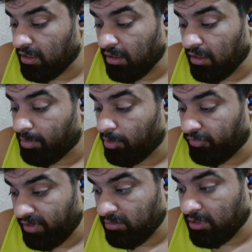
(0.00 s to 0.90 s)
A couple
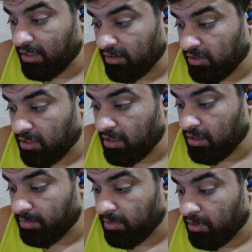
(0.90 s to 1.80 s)
of teams are interested in
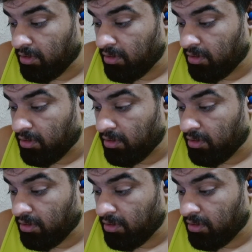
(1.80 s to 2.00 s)
him.